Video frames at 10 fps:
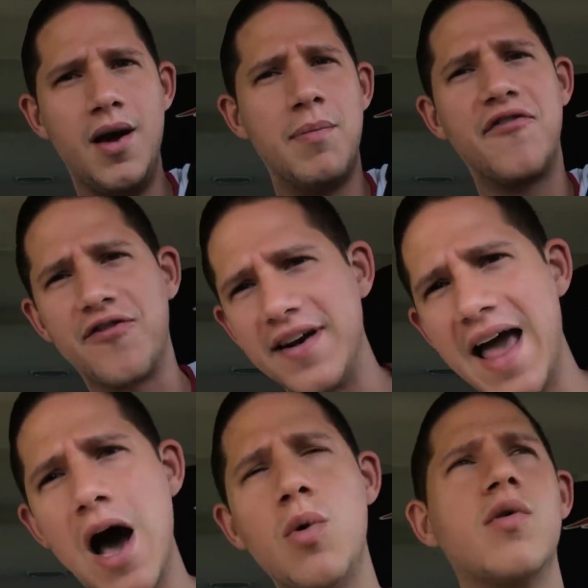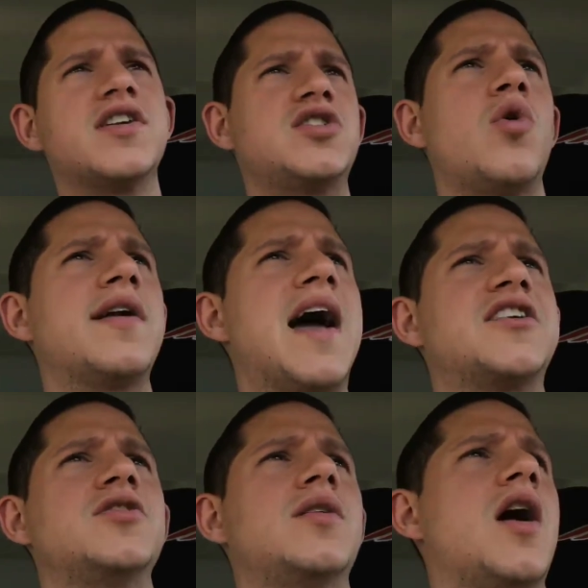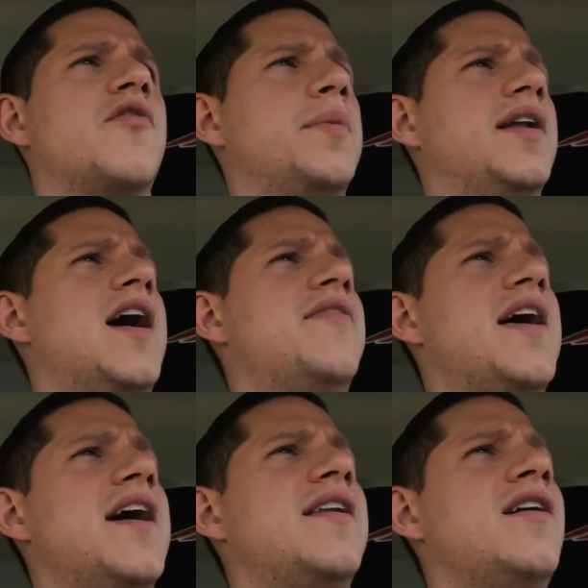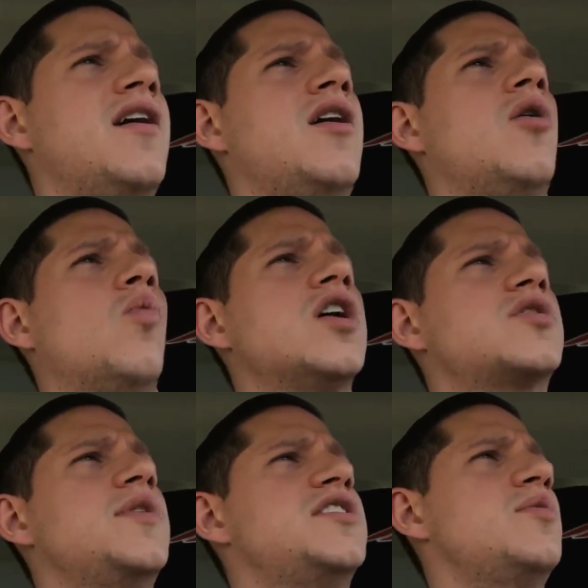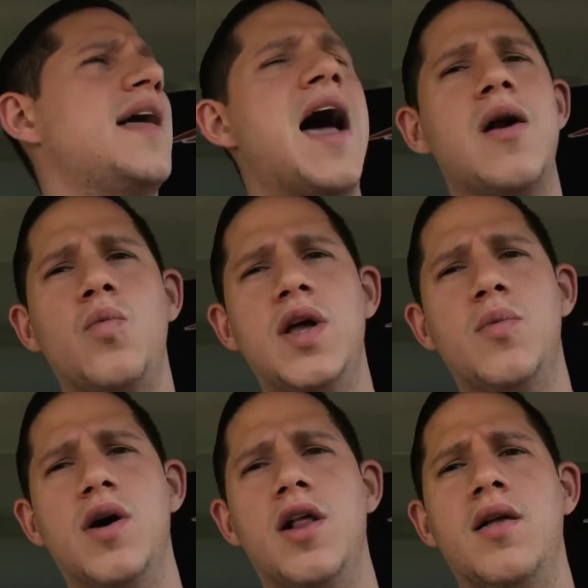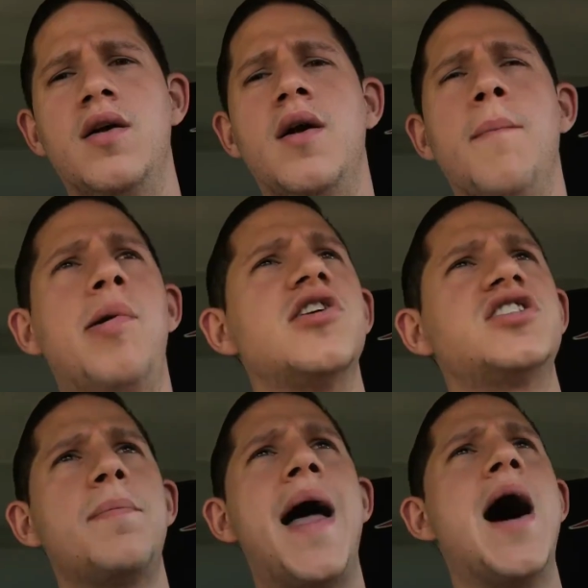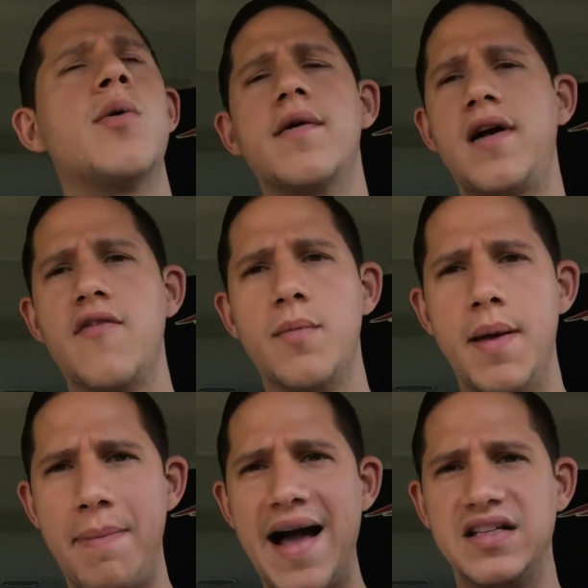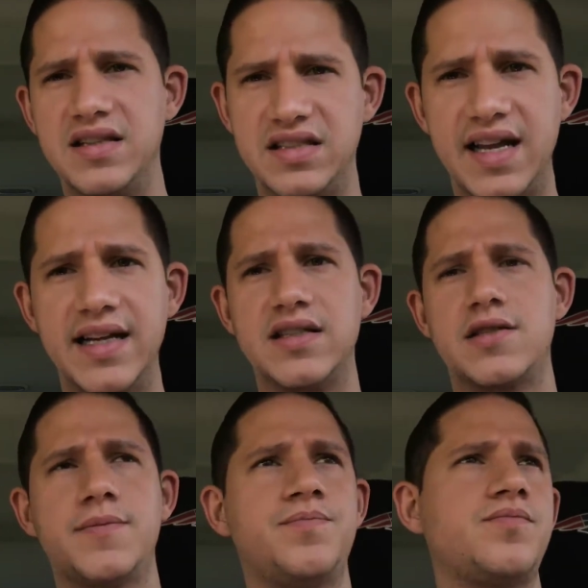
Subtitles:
But for now, we'll restore national government. And then once we do that, we will push the power of government back to the states.